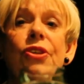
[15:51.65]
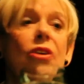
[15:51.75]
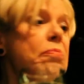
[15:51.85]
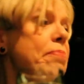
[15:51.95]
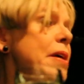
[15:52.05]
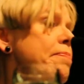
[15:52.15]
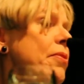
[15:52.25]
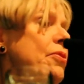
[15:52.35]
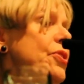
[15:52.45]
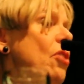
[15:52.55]
whole
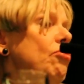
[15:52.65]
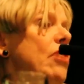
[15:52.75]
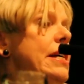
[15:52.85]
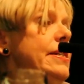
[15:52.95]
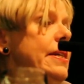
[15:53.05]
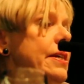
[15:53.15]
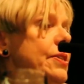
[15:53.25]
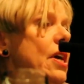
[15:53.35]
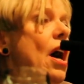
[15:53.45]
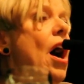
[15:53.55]
peoples, whole races.